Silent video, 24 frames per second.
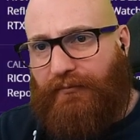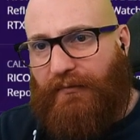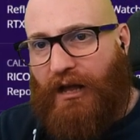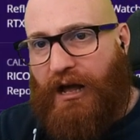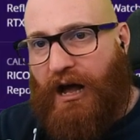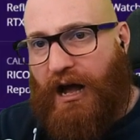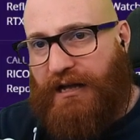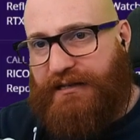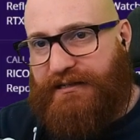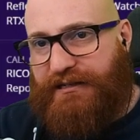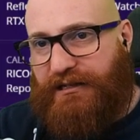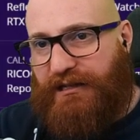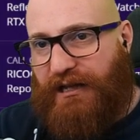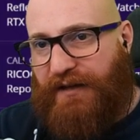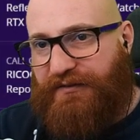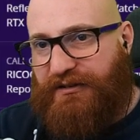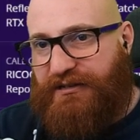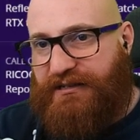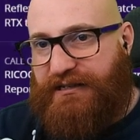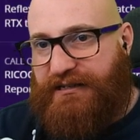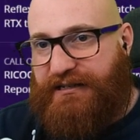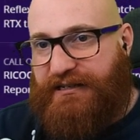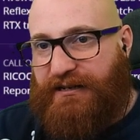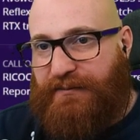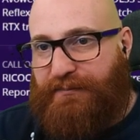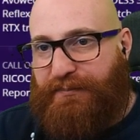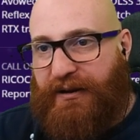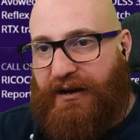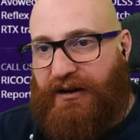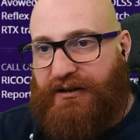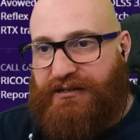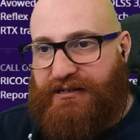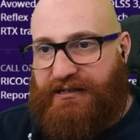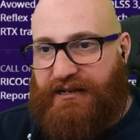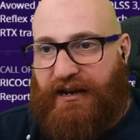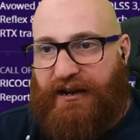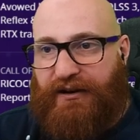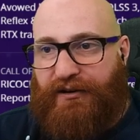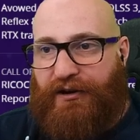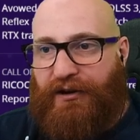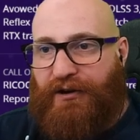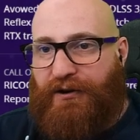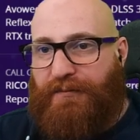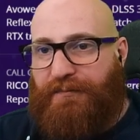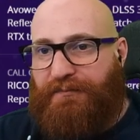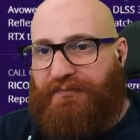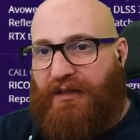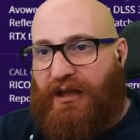Hanzo level 16 Piercing
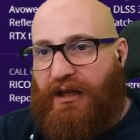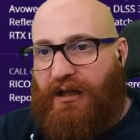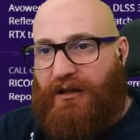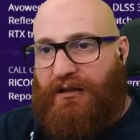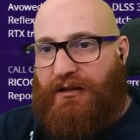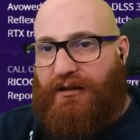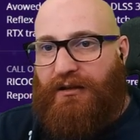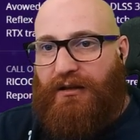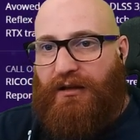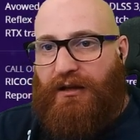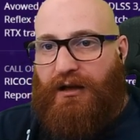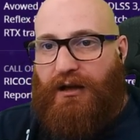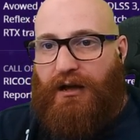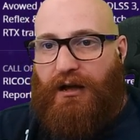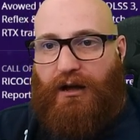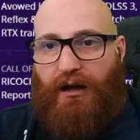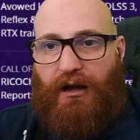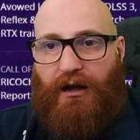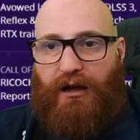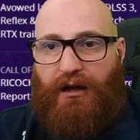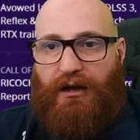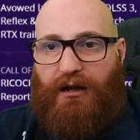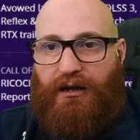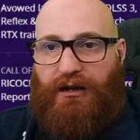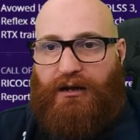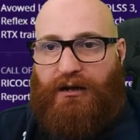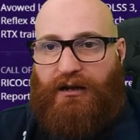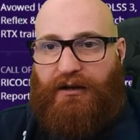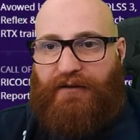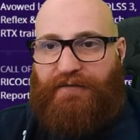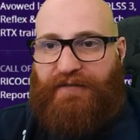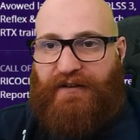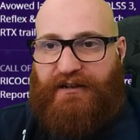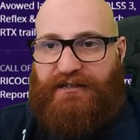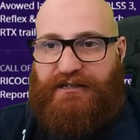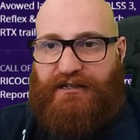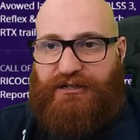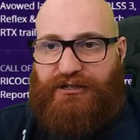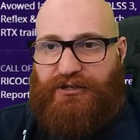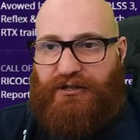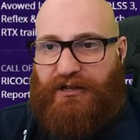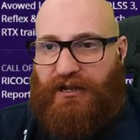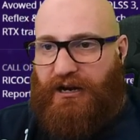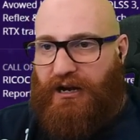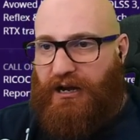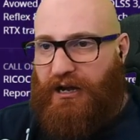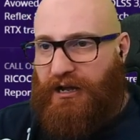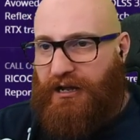Arrow. Fix an issue
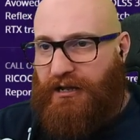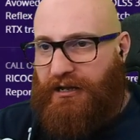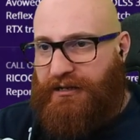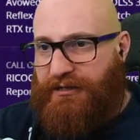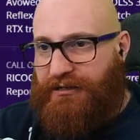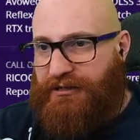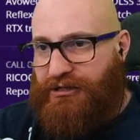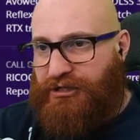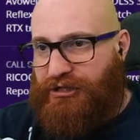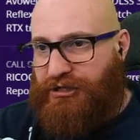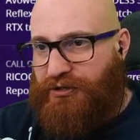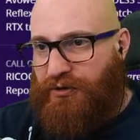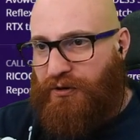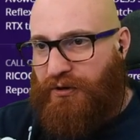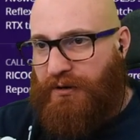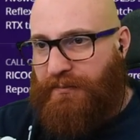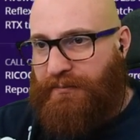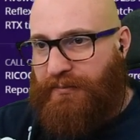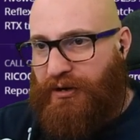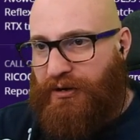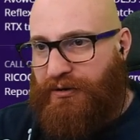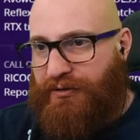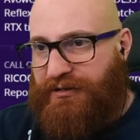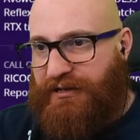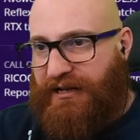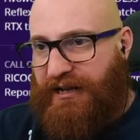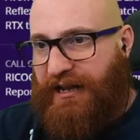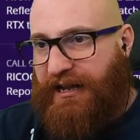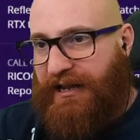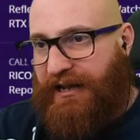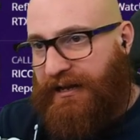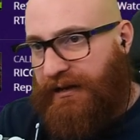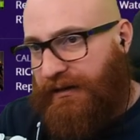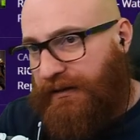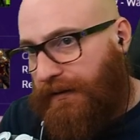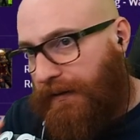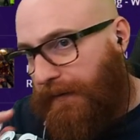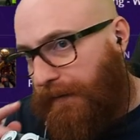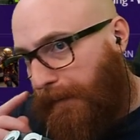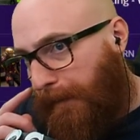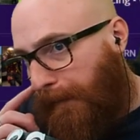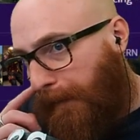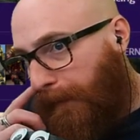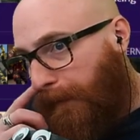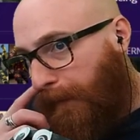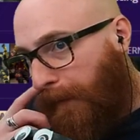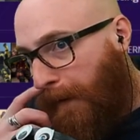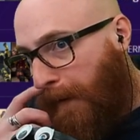that caused Stormbow to hit
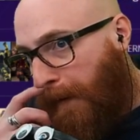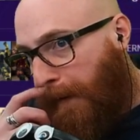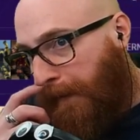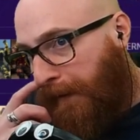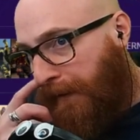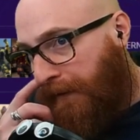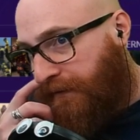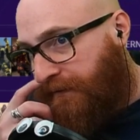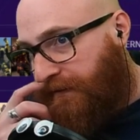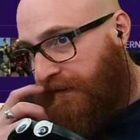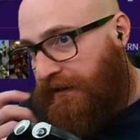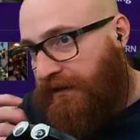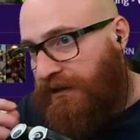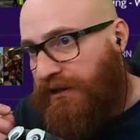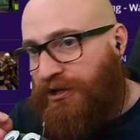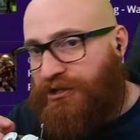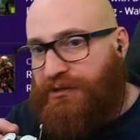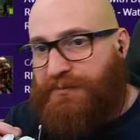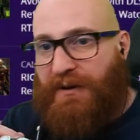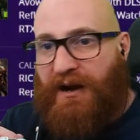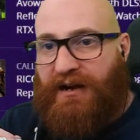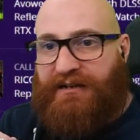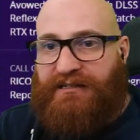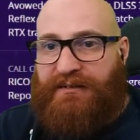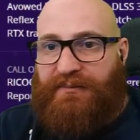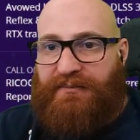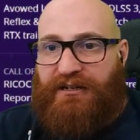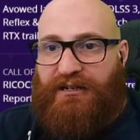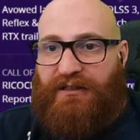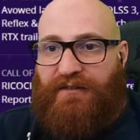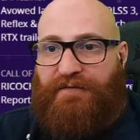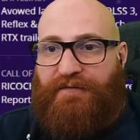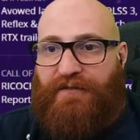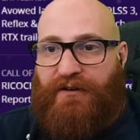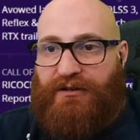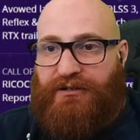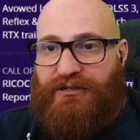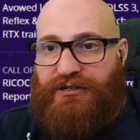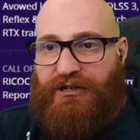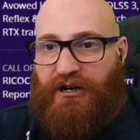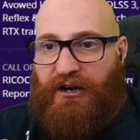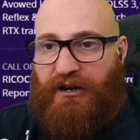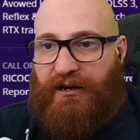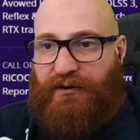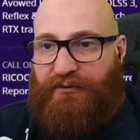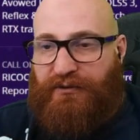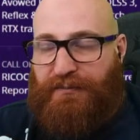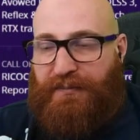targets in close proximity to the first
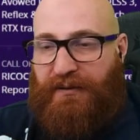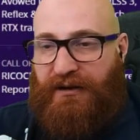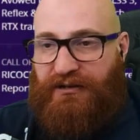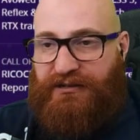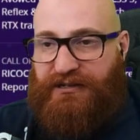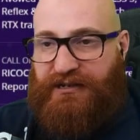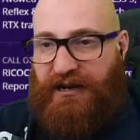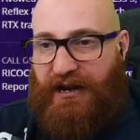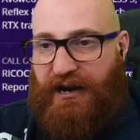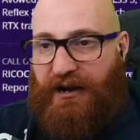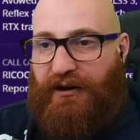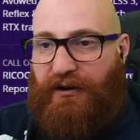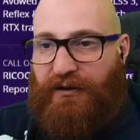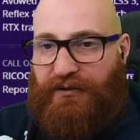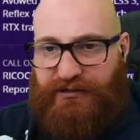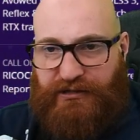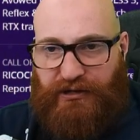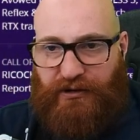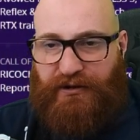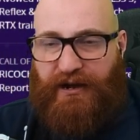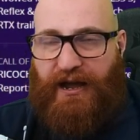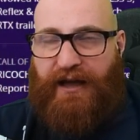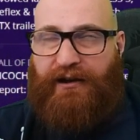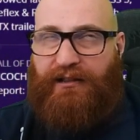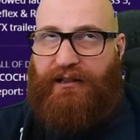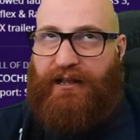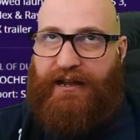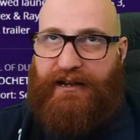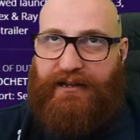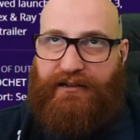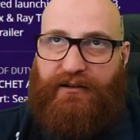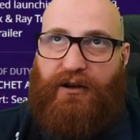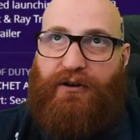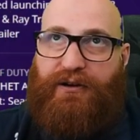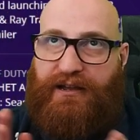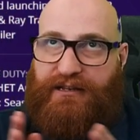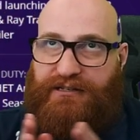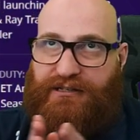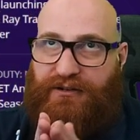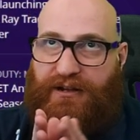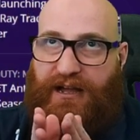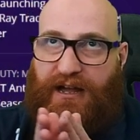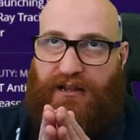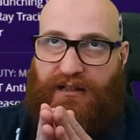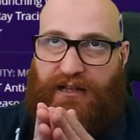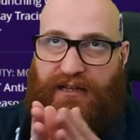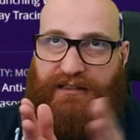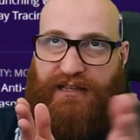target with Piercing Arrow. So kind of like, okay, so
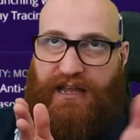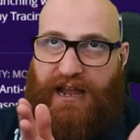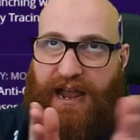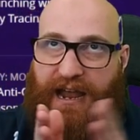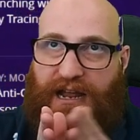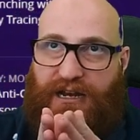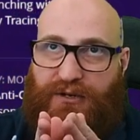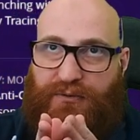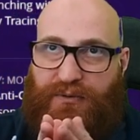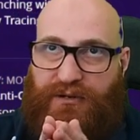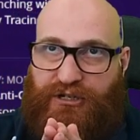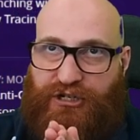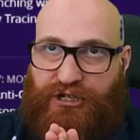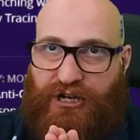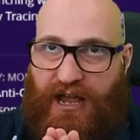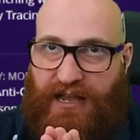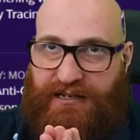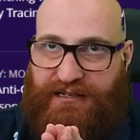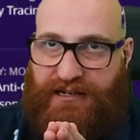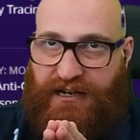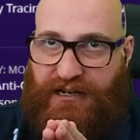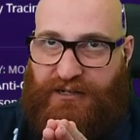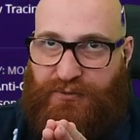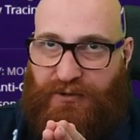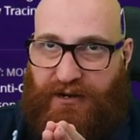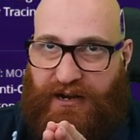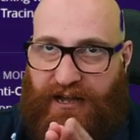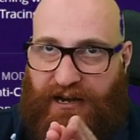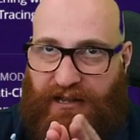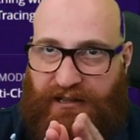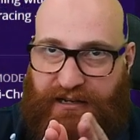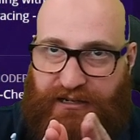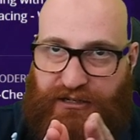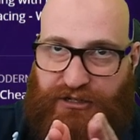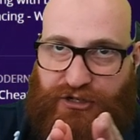kind of like the Anduin Chastise where it kind of like